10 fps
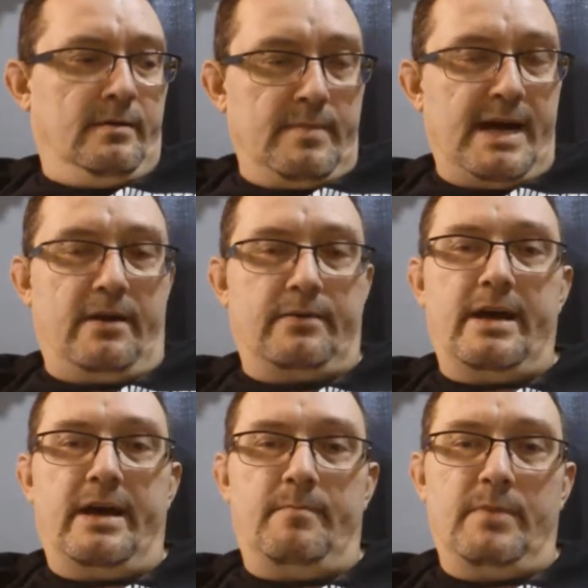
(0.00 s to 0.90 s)
"Bowles
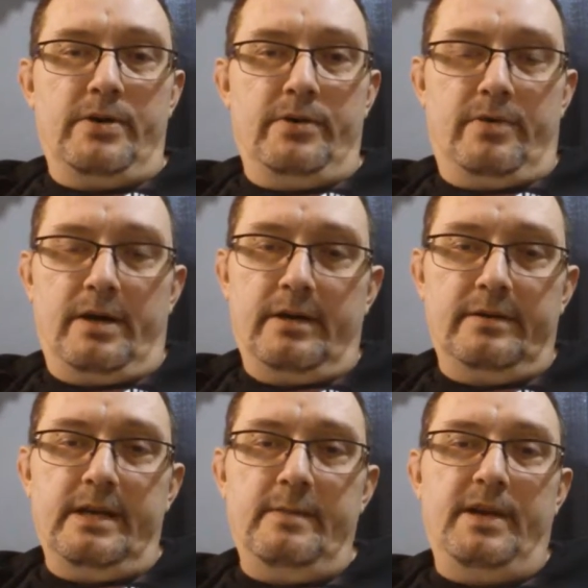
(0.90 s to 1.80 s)
got to move.
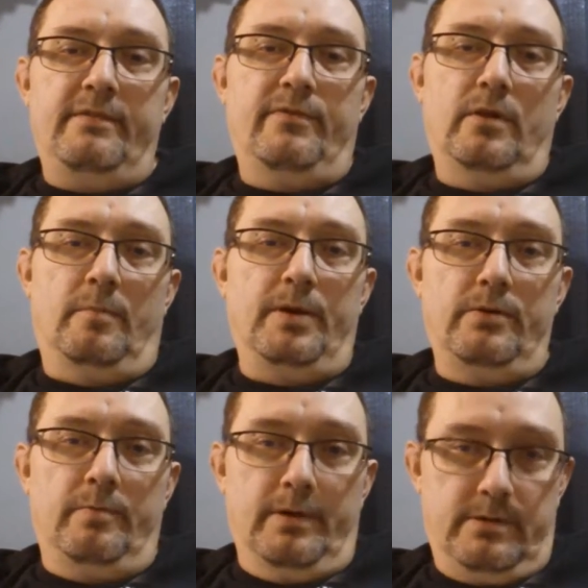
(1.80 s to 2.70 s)
TP full of
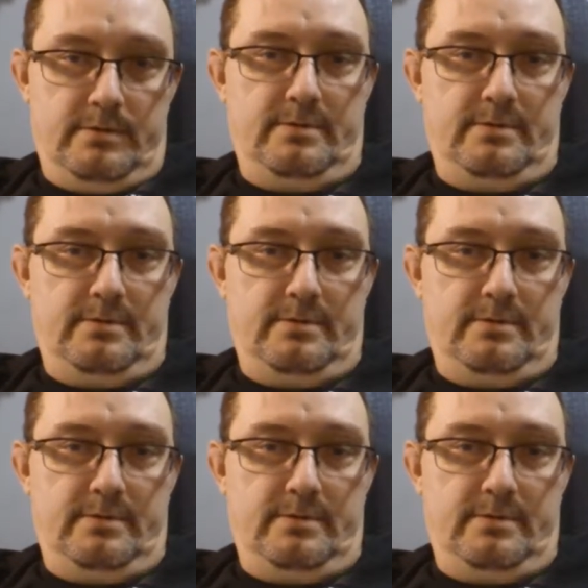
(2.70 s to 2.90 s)
poop."